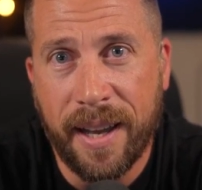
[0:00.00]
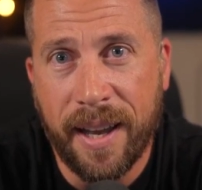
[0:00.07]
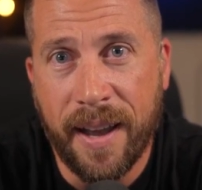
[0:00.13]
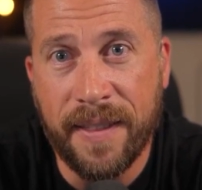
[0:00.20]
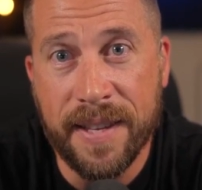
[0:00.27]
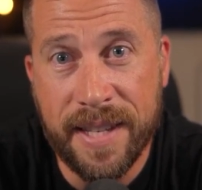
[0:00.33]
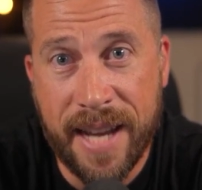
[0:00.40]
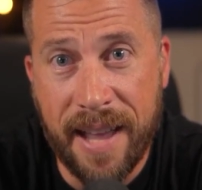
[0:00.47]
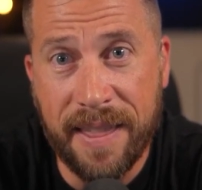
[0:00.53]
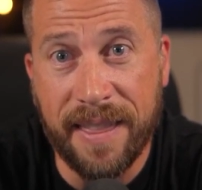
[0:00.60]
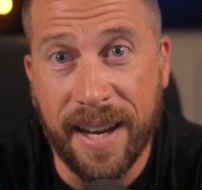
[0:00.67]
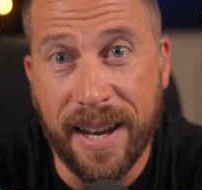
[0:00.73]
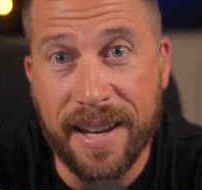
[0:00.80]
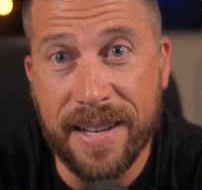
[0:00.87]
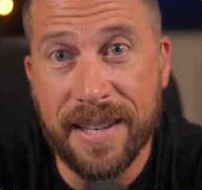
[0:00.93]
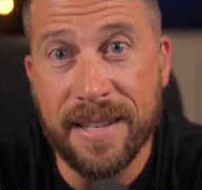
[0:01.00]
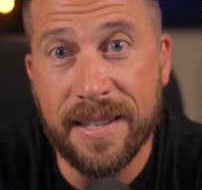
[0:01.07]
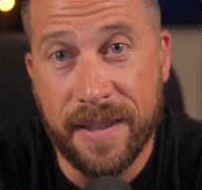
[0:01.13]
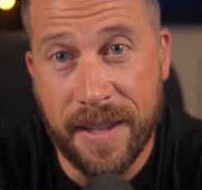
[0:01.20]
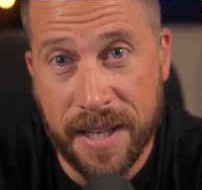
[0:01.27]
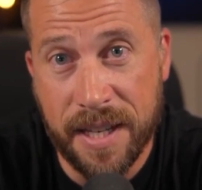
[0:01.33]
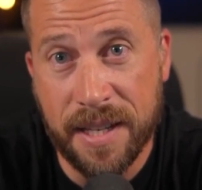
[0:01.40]
And the sad thing is
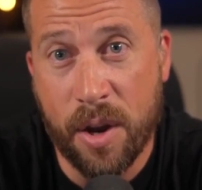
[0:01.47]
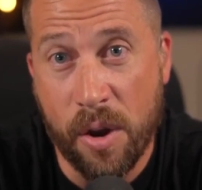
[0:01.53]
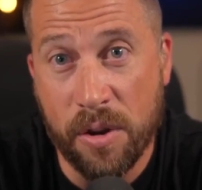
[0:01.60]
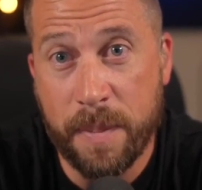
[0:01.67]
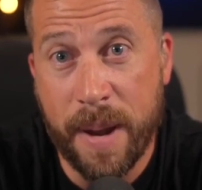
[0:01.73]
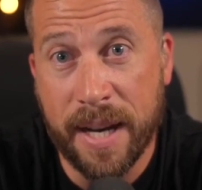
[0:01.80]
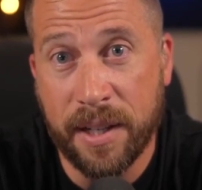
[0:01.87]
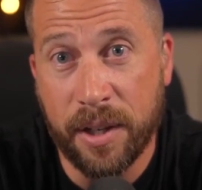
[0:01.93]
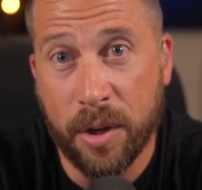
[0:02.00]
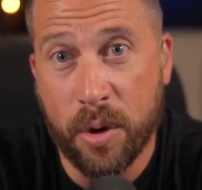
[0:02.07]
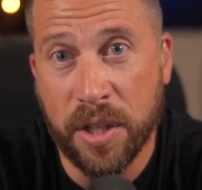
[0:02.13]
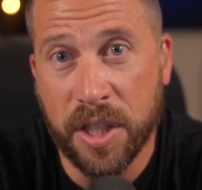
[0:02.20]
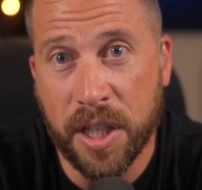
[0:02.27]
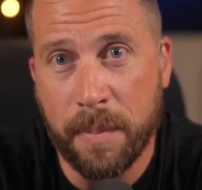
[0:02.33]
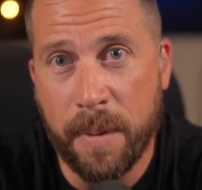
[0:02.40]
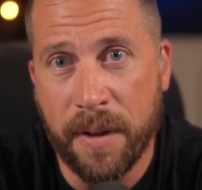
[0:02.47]
this goes back to your question about the